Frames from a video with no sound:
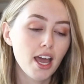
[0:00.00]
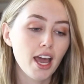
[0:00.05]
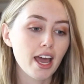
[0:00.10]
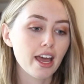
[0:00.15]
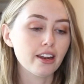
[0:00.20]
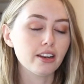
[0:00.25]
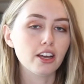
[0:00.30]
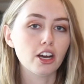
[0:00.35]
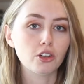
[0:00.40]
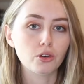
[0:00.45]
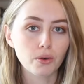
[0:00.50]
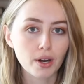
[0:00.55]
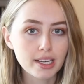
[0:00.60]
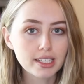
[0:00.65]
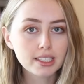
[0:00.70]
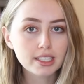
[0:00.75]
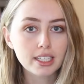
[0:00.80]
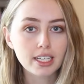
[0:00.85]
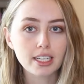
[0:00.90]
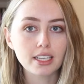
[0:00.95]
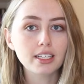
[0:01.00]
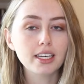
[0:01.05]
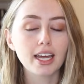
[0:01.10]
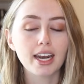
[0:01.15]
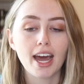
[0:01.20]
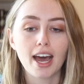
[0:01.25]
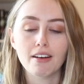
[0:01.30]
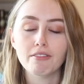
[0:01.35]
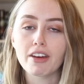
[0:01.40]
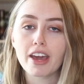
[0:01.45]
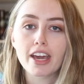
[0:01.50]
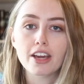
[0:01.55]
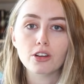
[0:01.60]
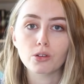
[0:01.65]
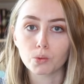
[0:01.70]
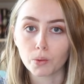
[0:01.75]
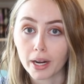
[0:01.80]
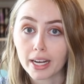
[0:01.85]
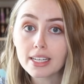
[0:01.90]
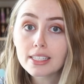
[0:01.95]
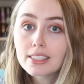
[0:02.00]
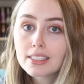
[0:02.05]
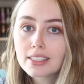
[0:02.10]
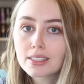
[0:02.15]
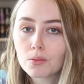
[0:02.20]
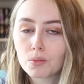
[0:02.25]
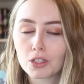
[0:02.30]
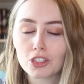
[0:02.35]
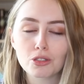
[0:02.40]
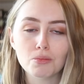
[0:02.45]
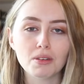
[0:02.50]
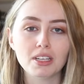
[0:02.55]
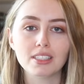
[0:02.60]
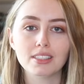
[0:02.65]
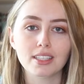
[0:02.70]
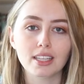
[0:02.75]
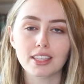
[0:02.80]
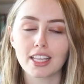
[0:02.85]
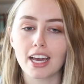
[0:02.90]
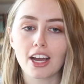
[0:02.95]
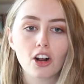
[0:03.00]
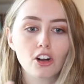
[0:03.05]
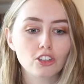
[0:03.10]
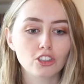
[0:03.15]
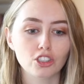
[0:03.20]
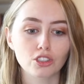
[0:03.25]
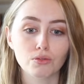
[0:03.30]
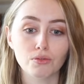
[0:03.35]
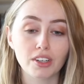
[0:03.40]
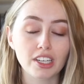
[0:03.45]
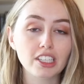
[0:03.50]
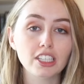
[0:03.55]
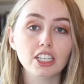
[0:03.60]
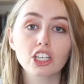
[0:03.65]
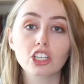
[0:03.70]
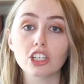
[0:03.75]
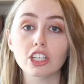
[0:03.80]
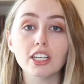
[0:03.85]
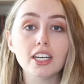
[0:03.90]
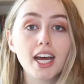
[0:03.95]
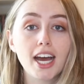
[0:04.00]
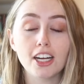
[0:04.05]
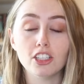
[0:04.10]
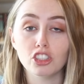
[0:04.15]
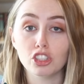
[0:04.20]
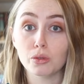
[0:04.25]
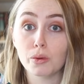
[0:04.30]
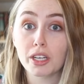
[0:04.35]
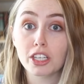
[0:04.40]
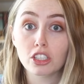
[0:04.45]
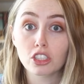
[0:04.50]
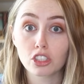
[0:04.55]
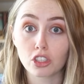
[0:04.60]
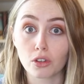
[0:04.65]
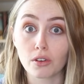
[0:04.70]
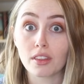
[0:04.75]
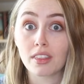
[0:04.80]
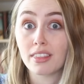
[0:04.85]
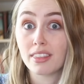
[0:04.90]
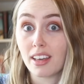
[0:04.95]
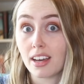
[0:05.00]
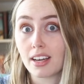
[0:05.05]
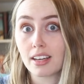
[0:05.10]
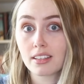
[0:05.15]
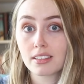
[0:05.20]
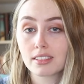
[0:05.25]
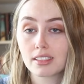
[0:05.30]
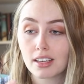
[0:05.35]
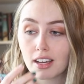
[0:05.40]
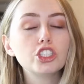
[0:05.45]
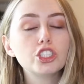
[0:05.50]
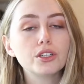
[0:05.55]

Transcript: And a Graceling can have a grace, which means that they are just very good at doing certain things.